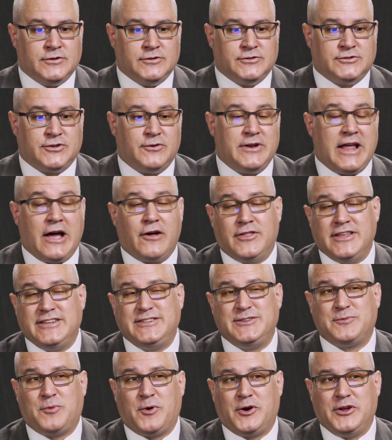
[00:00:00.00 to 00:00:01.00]
So now
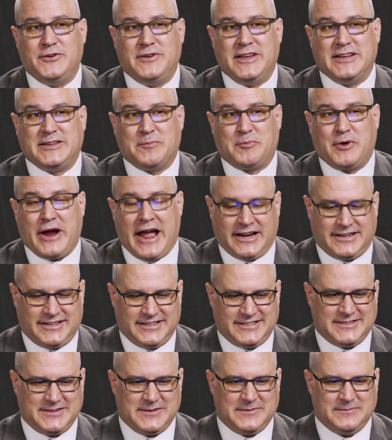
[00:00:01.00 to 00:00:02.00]
this is where you get to
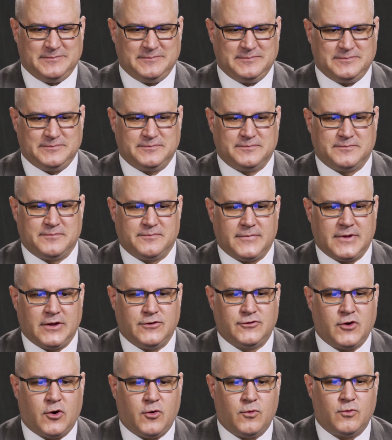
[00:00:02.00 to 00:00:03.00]
practice.
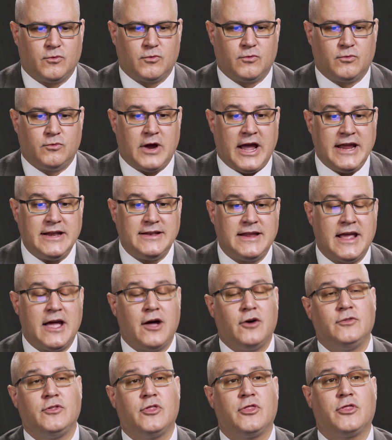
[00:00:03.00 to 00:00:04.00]
So write
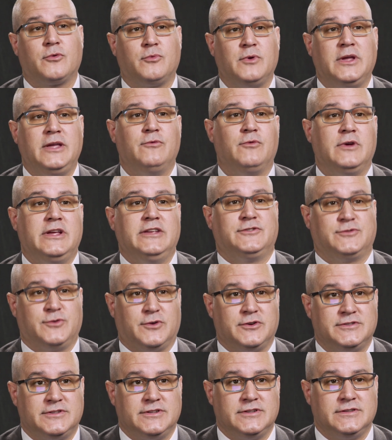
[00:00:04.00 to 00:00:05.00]
down 3
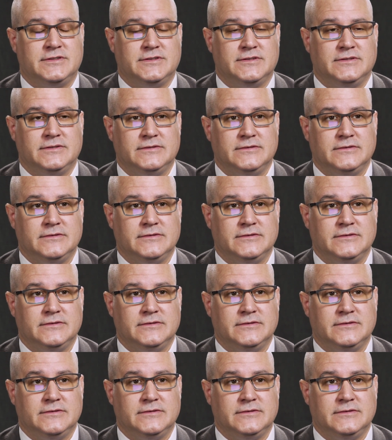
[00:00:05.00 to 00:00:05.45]
resources.